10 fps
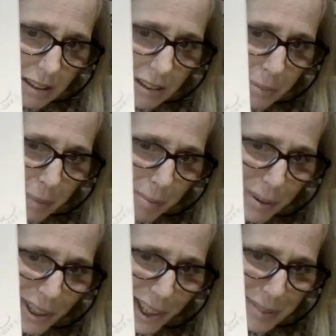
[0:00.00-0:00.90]
We might be
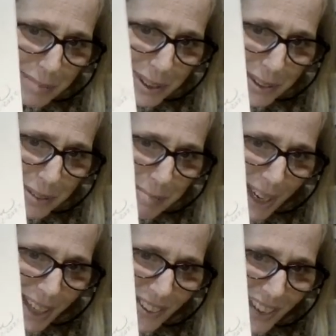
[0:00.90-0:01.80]
lost, but it doesn't
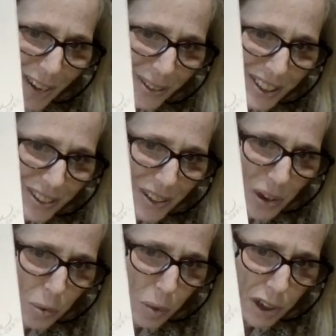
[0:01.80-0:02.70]
matter. Now here and
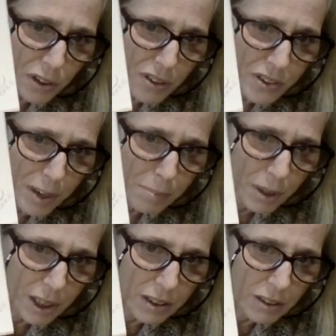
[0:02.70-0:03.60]
nowhere are the same
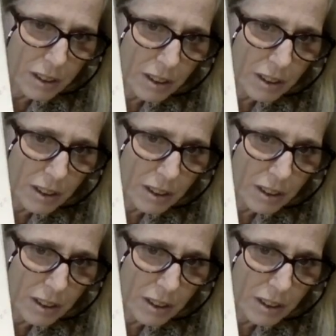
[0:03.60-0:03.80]
place.